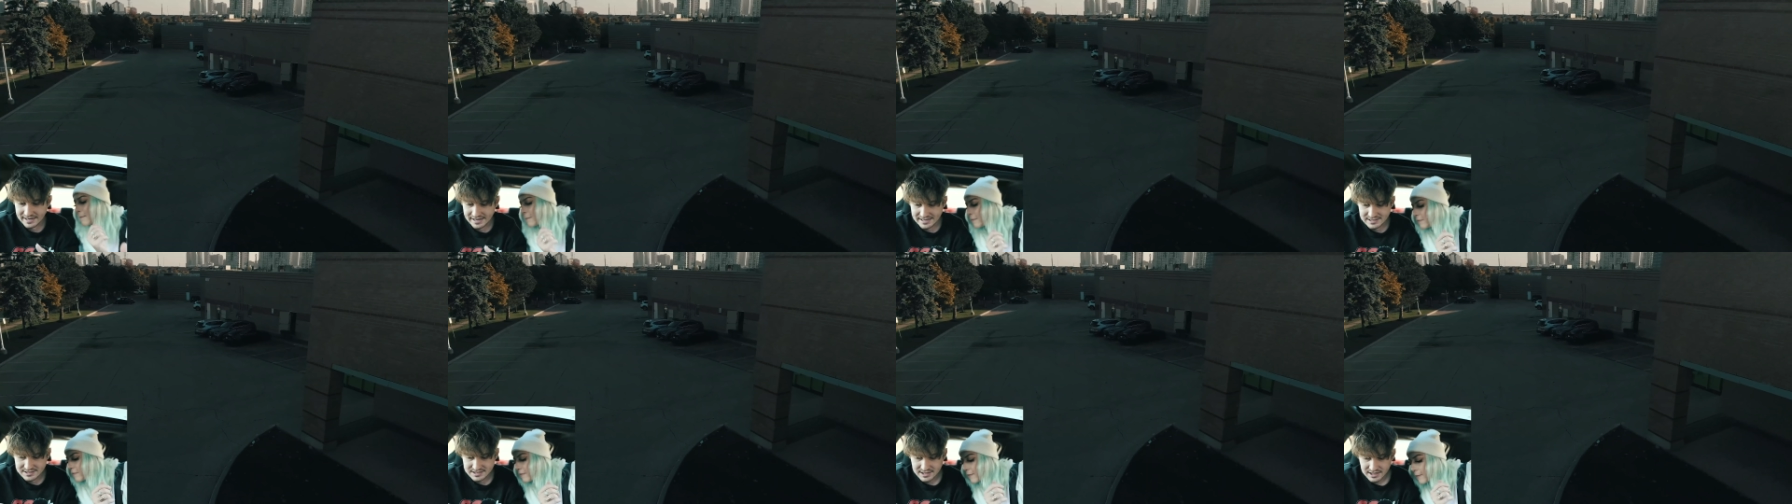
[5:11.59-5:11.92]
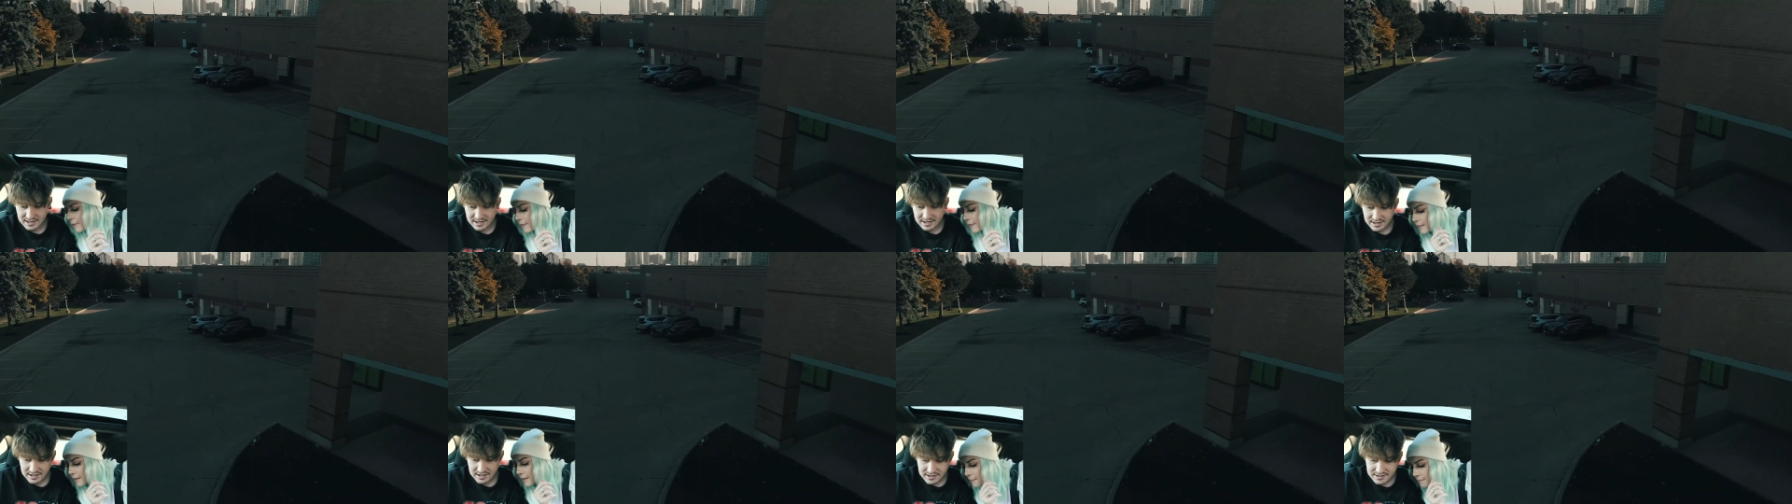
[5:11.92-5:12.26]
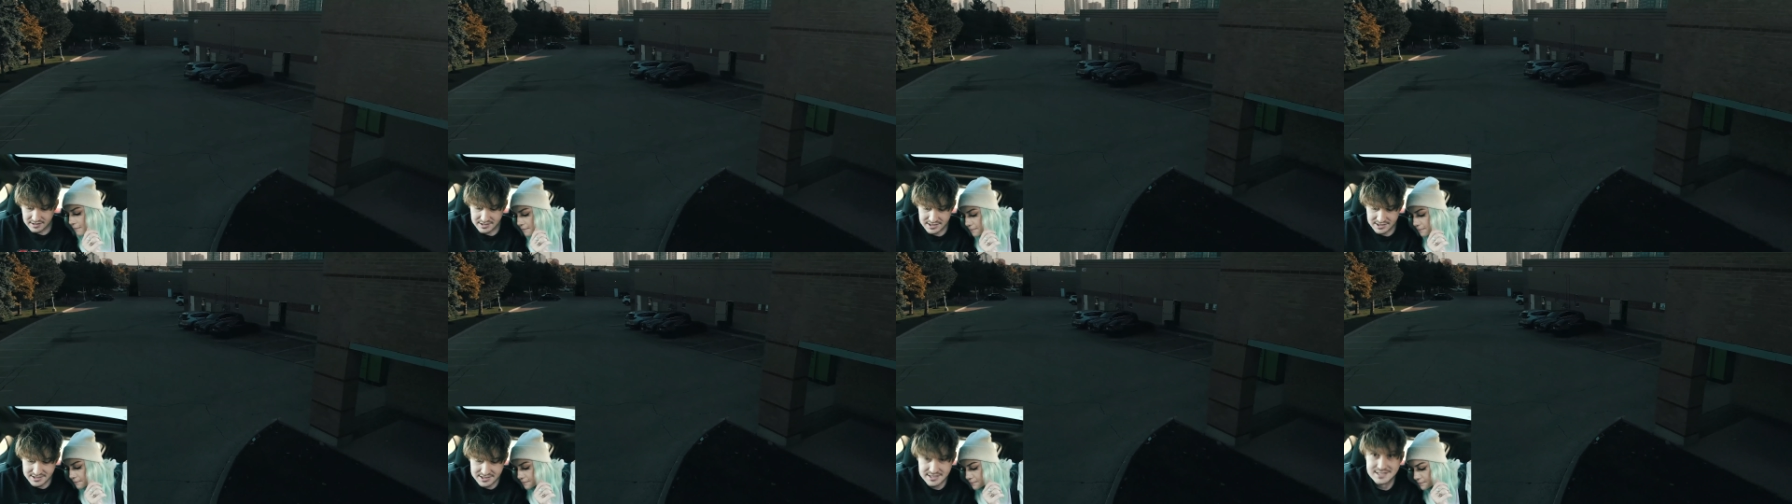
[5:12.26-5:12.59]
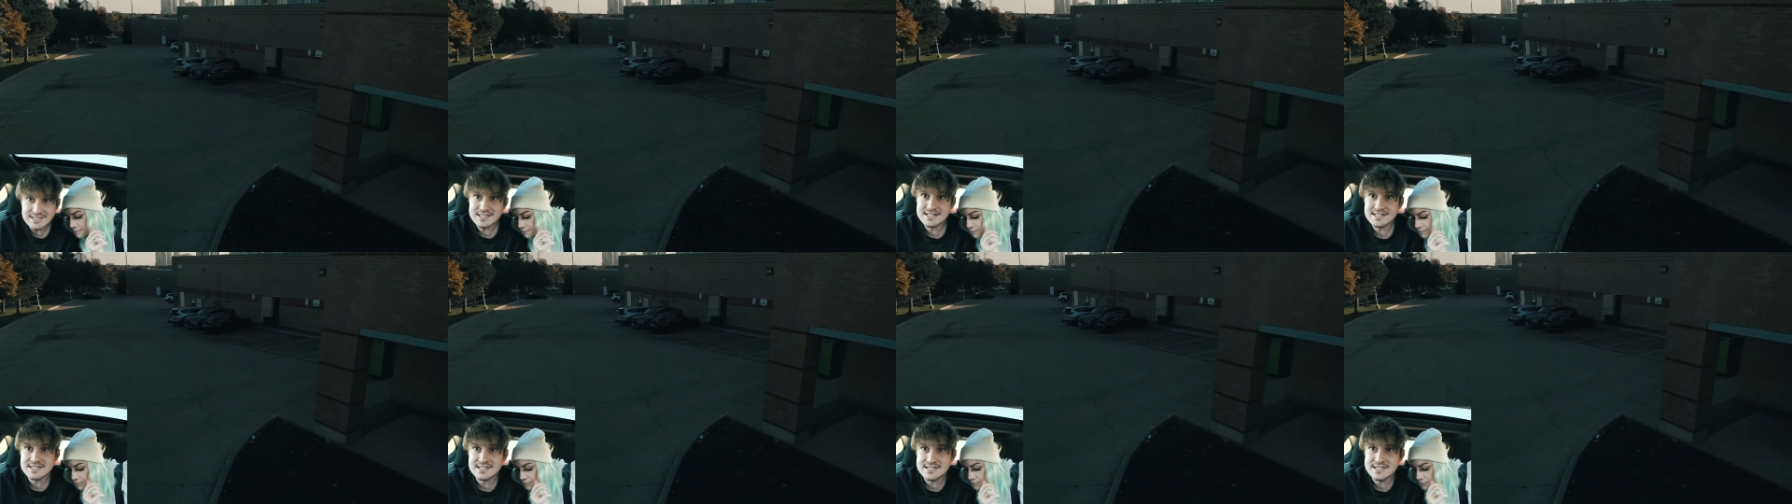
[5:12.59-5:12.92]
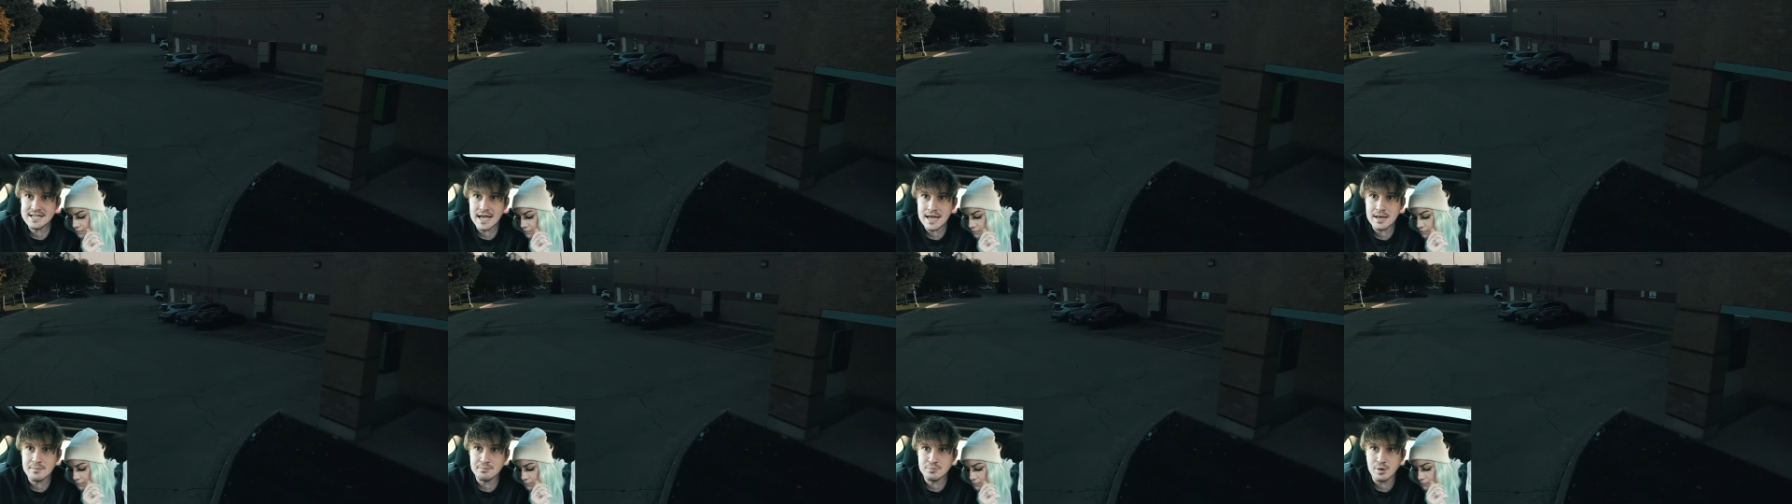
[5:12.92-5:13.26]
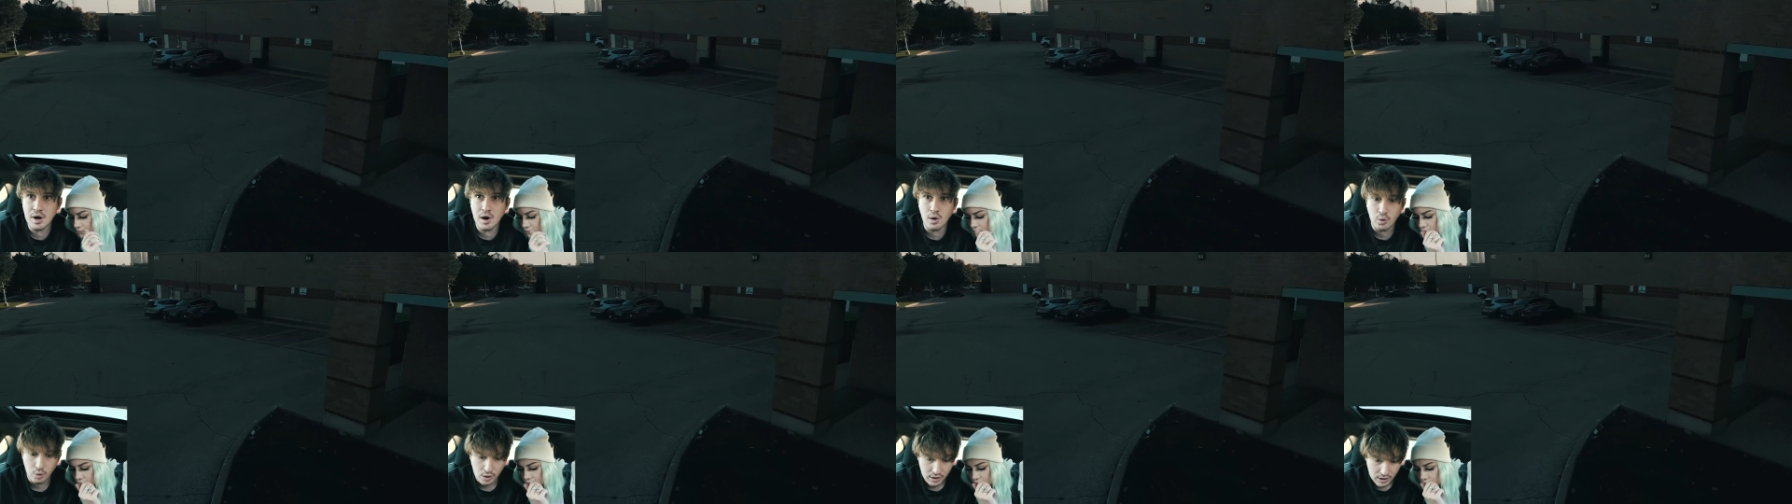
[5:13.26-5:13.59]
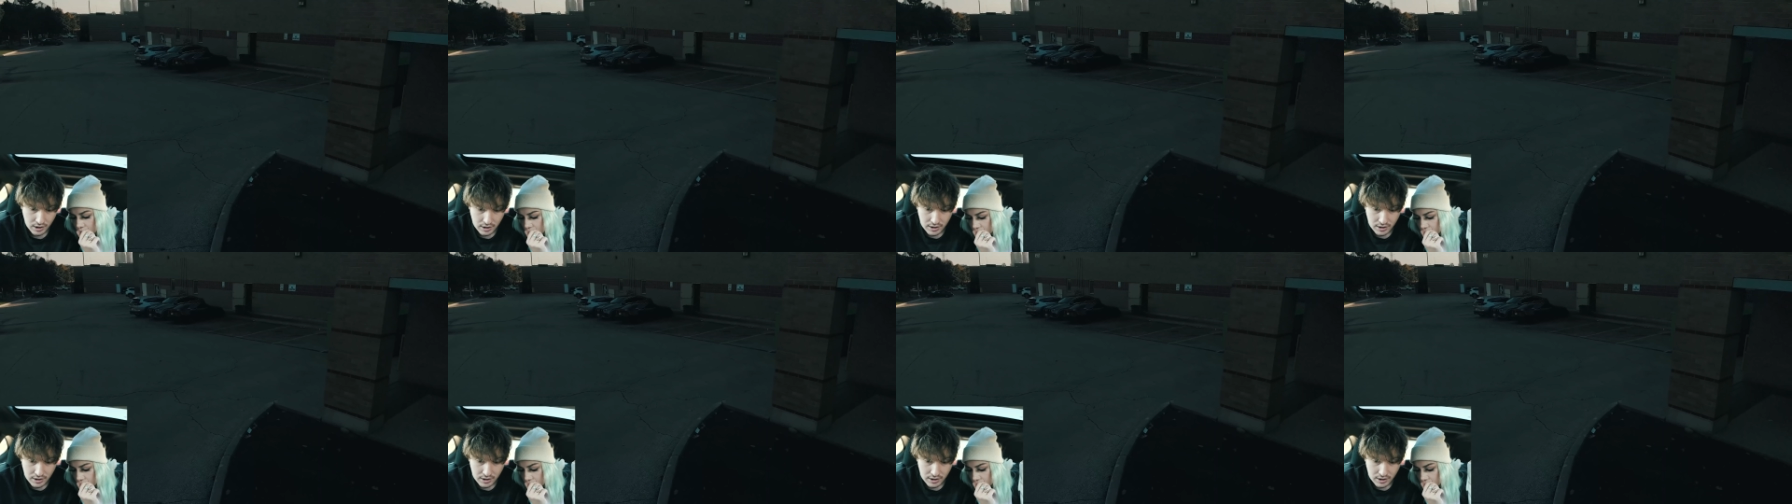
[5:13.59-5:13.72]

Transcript: guys, this is insane, bro.